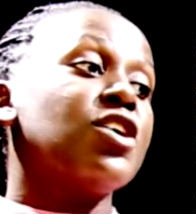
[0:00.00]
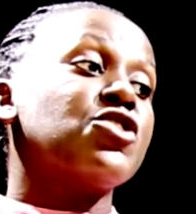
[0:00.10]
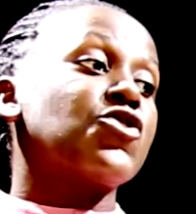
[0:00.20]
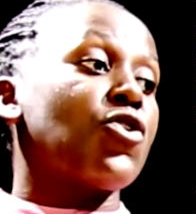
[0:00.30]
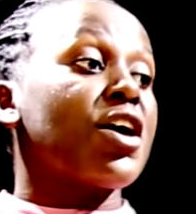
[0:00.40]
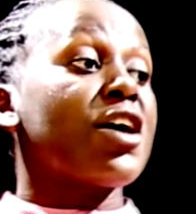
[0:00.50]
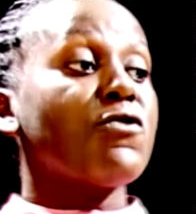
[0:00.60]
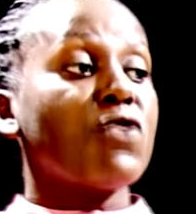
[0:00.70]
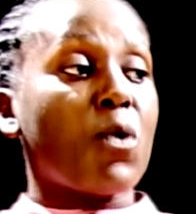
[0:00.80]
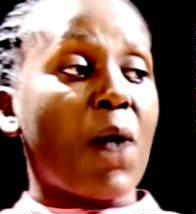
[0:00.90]
So
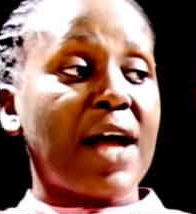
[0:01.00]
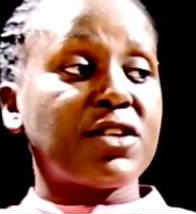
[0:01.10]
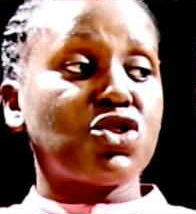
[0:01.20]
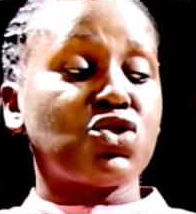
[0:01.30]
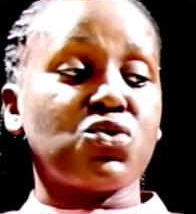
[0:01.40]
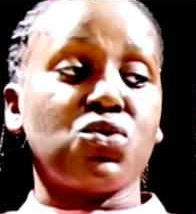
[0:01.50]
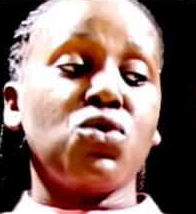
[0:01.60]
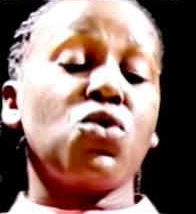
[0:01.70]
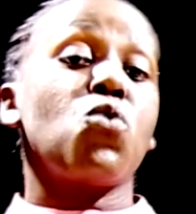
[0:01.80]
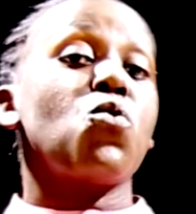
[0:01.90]
if we want
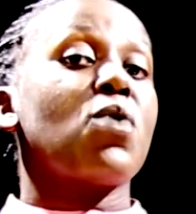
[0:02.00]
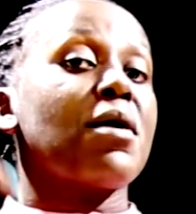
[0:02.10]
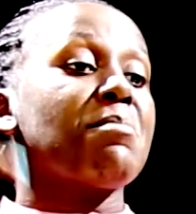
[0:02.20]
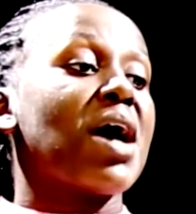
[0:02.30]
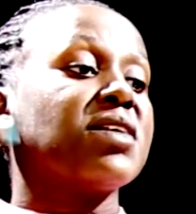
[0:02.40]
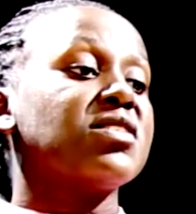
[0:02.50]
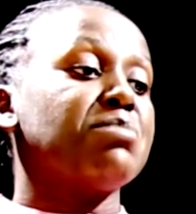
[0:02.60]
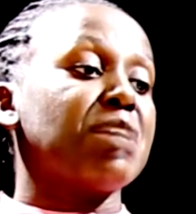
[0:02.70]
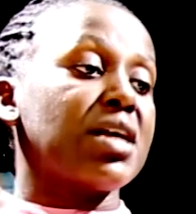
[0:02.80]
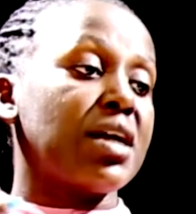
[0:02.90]
2, we must
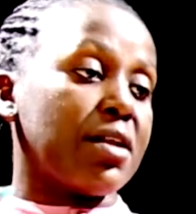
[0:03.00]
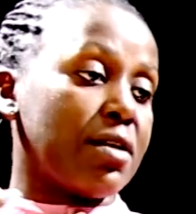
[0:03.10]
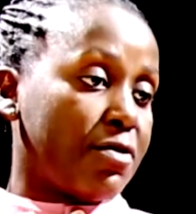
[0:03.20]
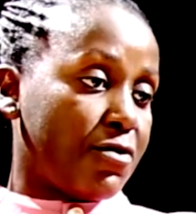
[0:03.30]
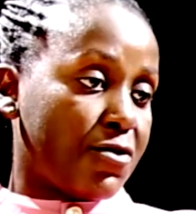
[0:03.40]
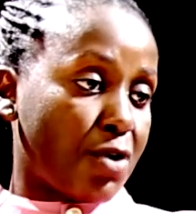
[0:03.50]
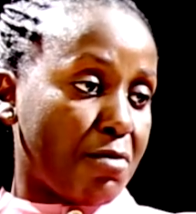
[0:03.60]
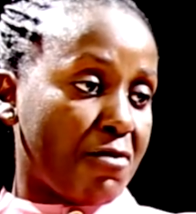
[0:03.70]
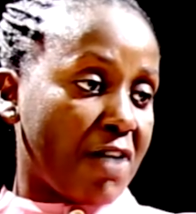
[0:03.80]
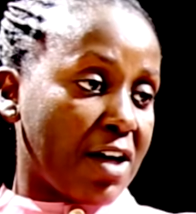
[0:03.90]
begin
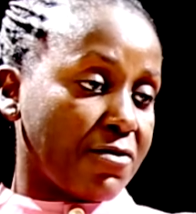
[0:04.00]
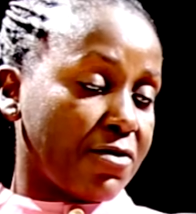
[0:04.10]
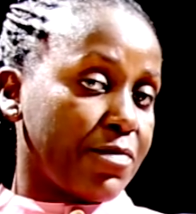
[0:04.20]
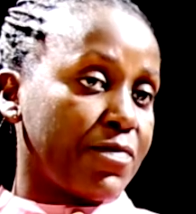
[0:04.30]
from 5.